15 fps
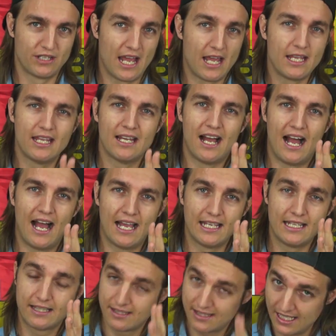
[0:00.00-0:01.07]

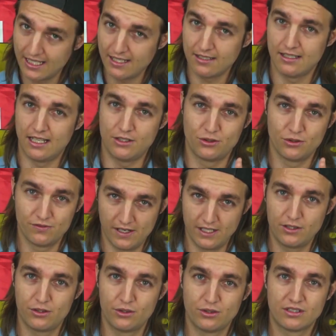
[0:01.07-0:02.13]
I think that
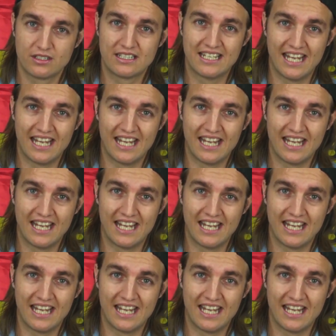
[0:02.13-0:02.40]
Juventus